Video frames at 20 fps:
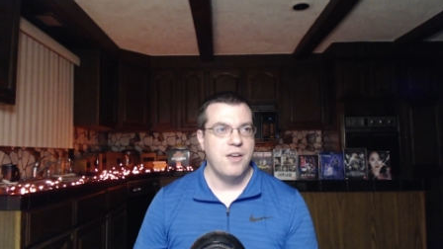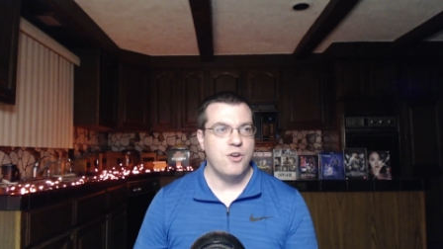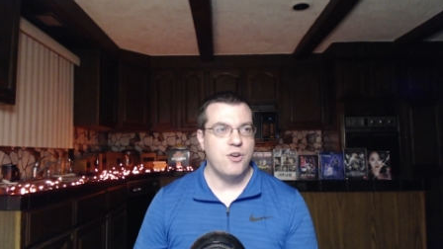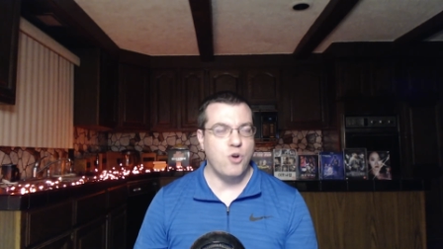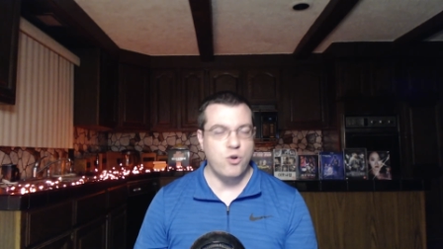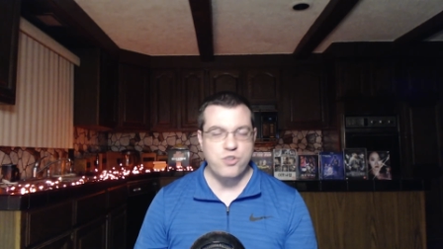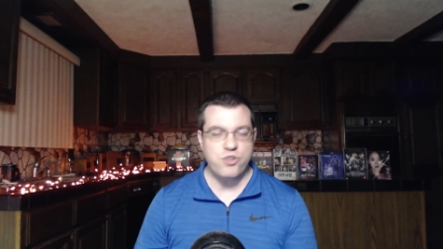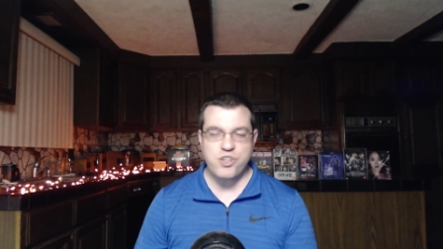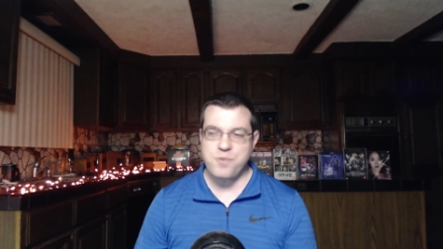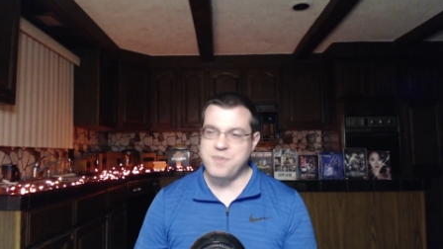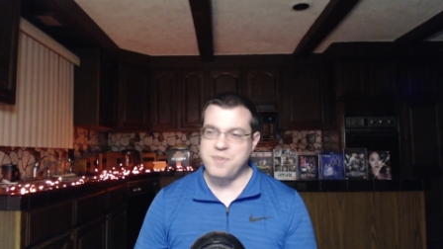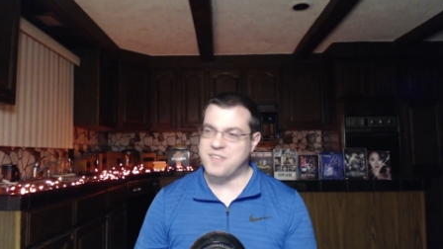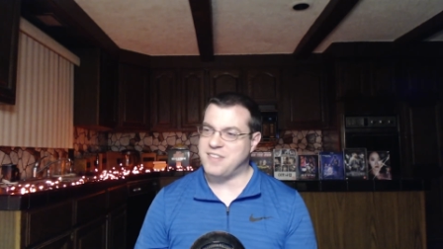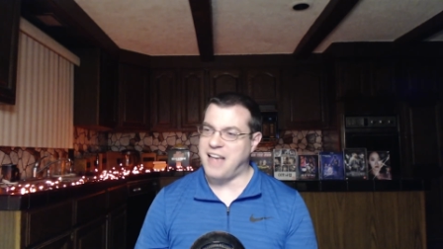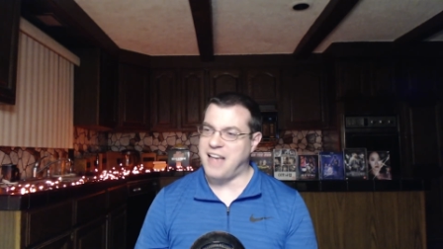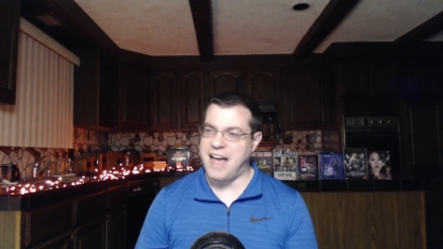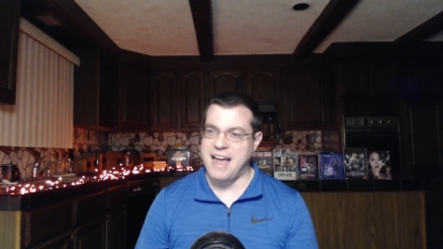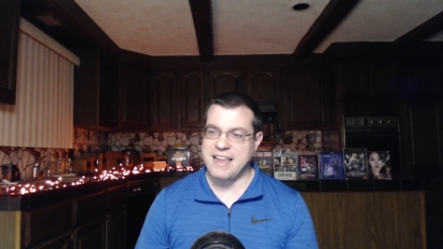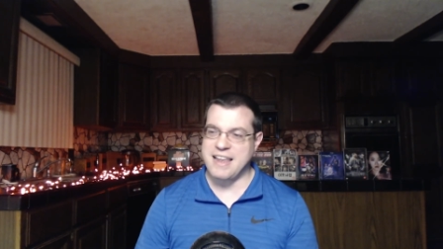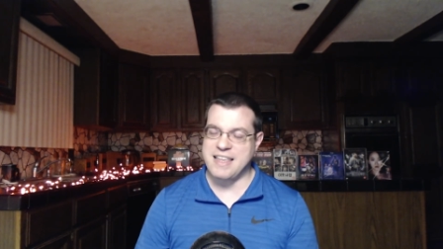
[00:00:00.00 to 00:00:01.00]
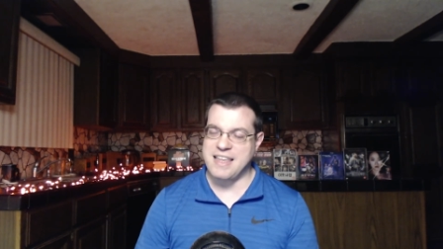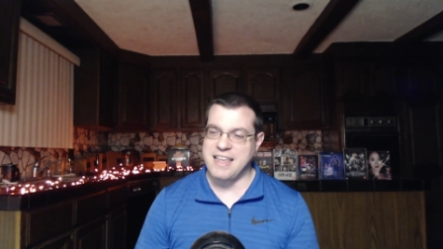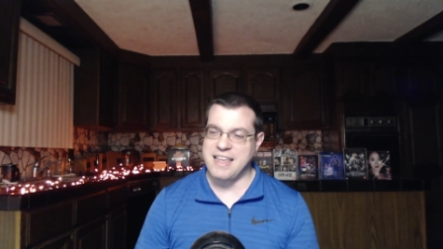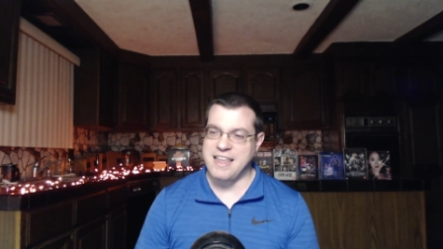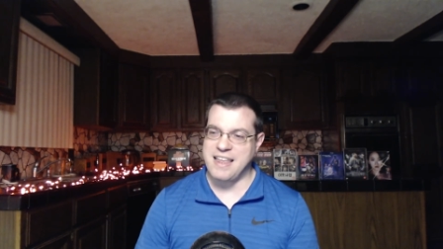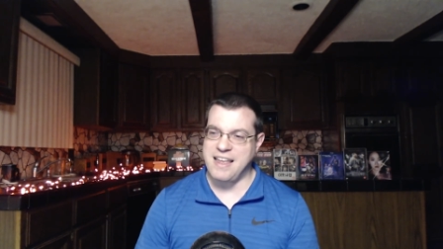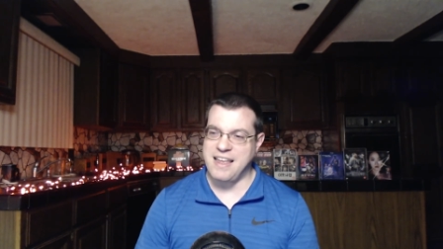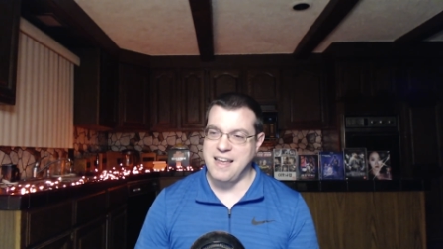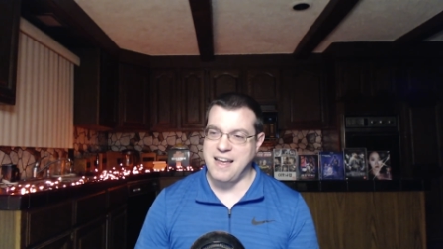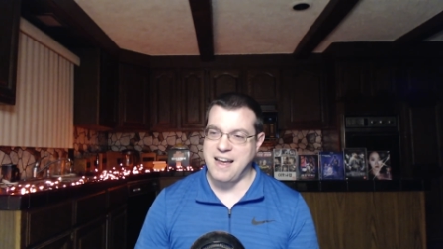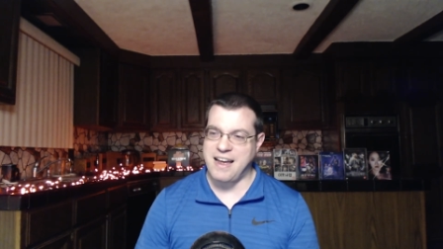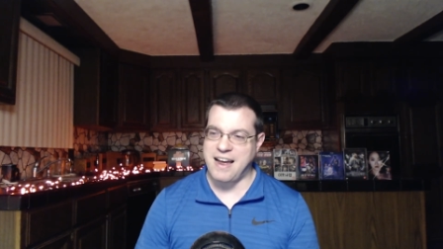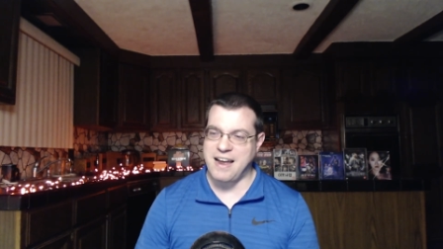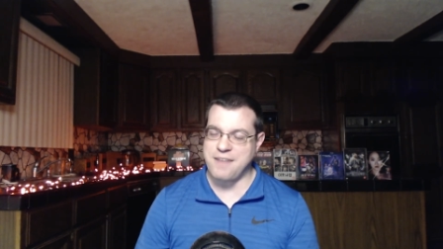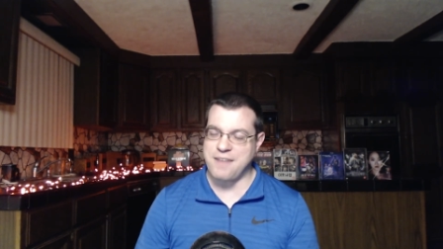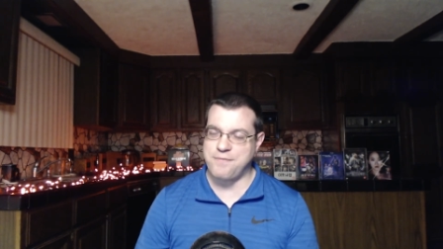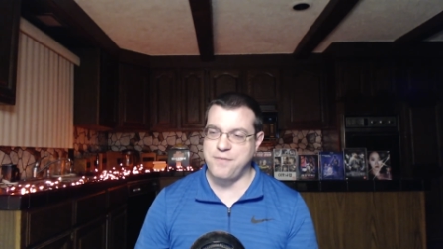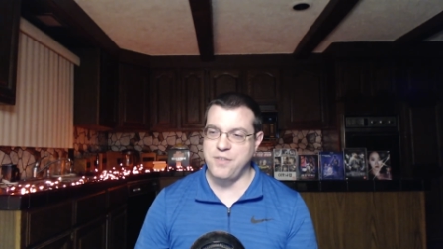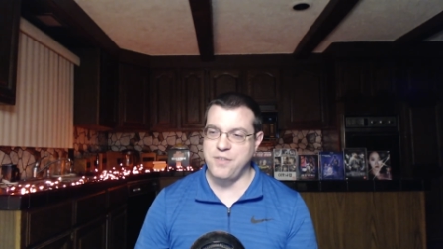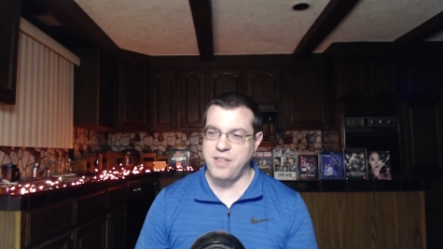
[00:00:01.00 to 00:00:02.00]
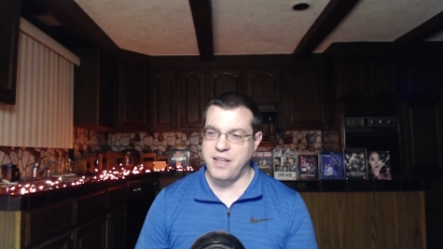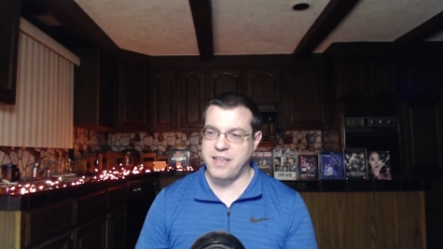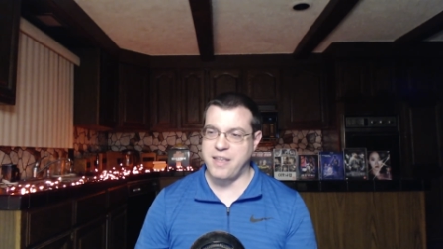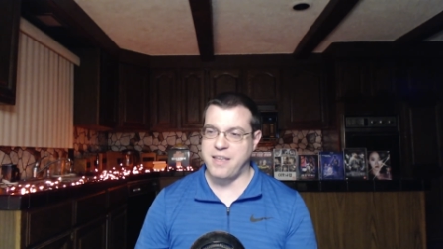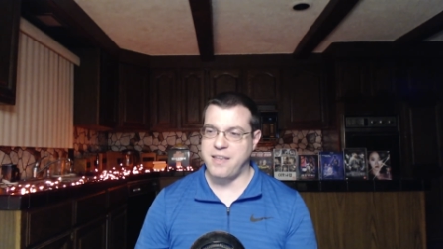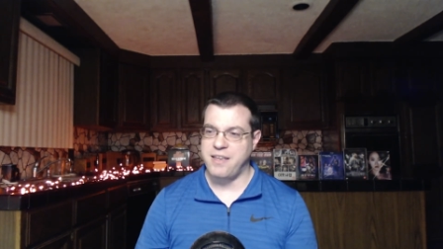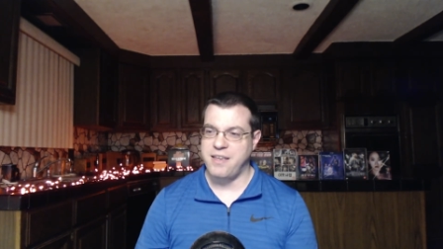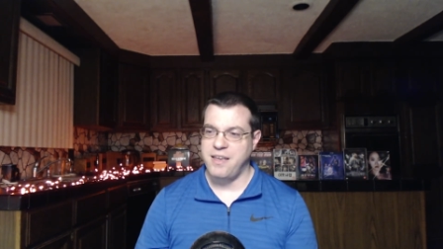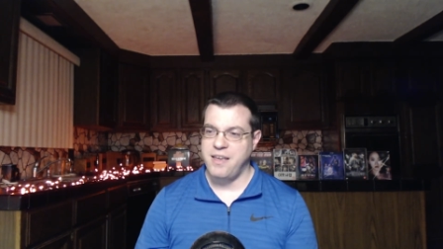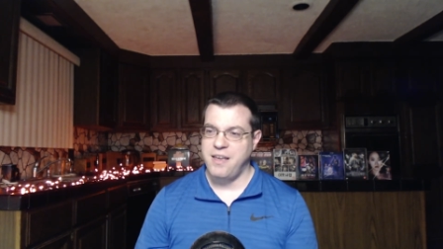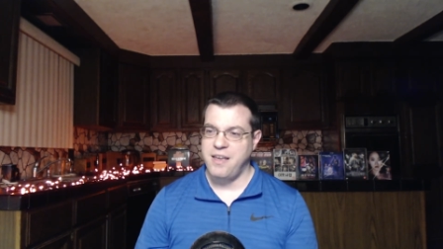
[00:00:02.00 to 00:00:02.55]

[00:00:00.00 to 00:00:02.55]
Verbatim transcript: Kou Shibasaki, I feel like